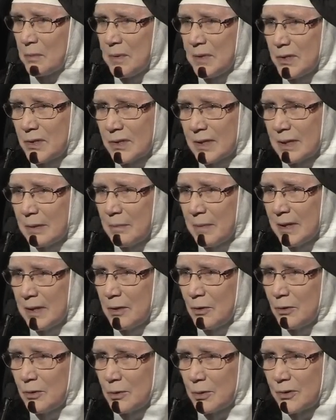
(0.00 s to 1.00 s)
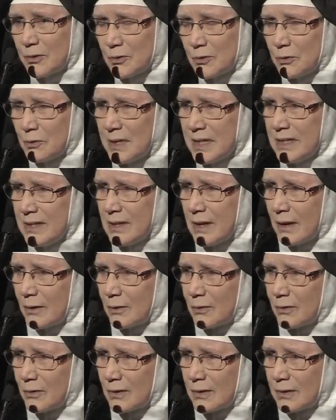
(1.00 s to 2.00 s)
me to come in and do a screen
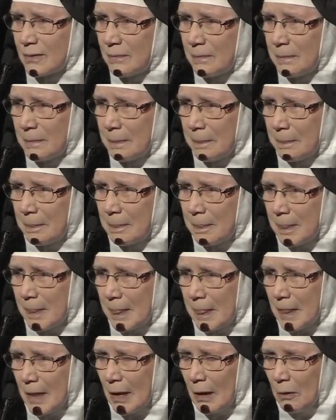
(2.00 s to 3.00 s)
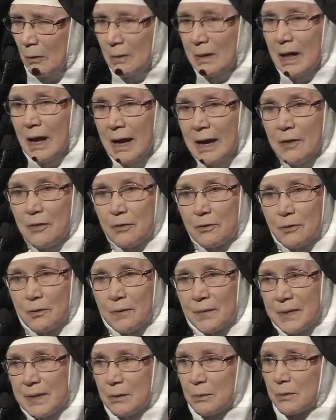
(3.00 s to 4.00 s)
test. Well, I
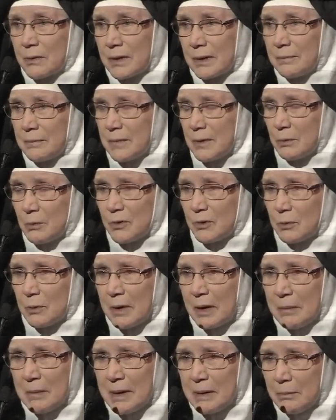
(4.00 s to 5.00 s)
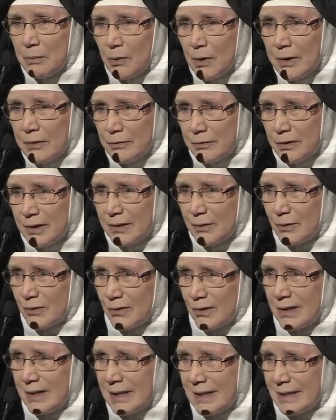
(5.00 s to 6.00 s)
thought it was one of my
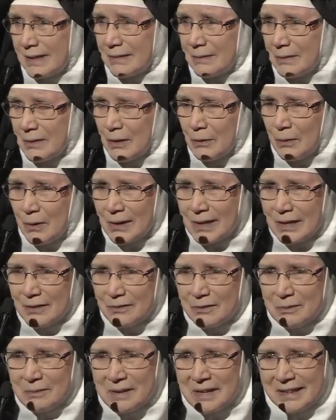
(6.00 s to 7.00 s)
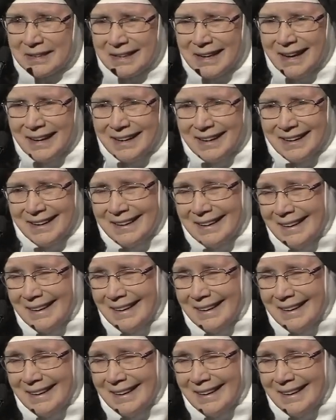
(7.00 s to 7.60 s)
boyfriends, giving me a...